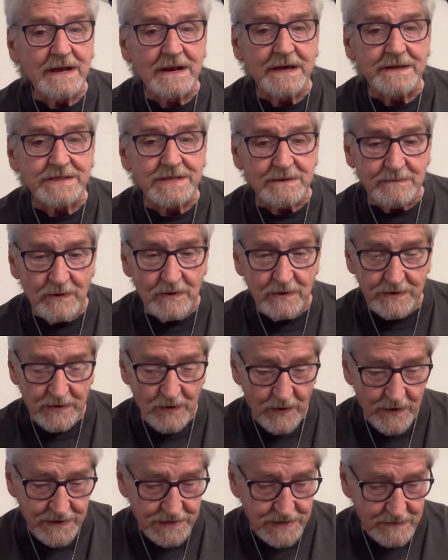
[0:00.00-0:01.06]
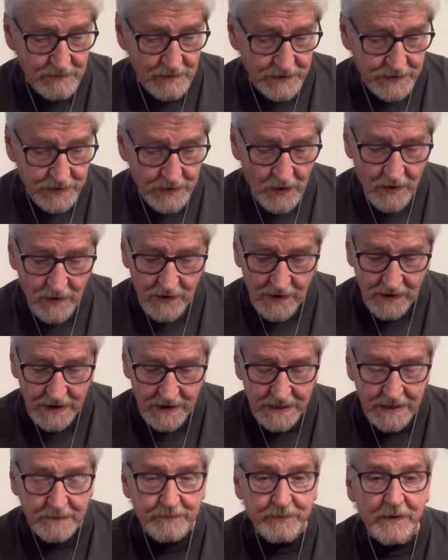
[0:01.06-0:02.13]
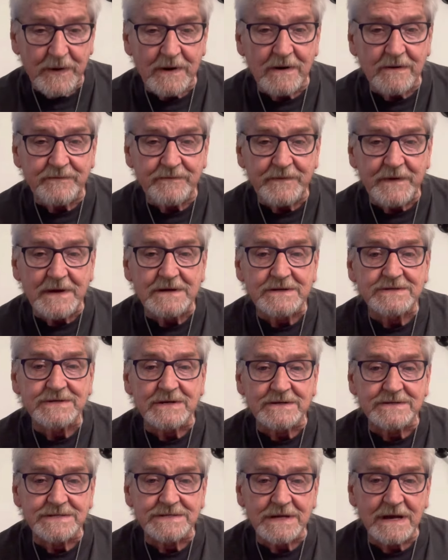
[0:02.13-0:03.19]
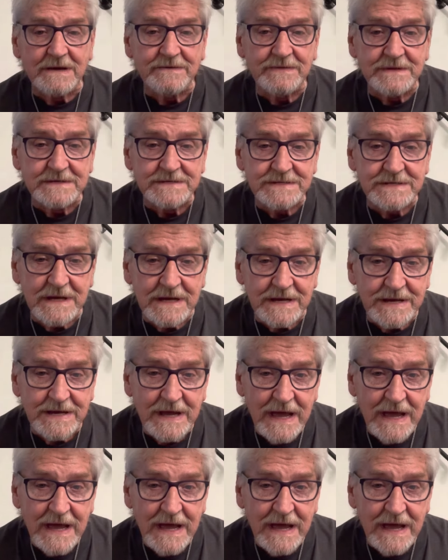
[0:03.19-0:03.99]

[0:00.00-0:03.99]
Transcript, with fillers: Let them anoint them with oil, and the prayer of faith shall save the sick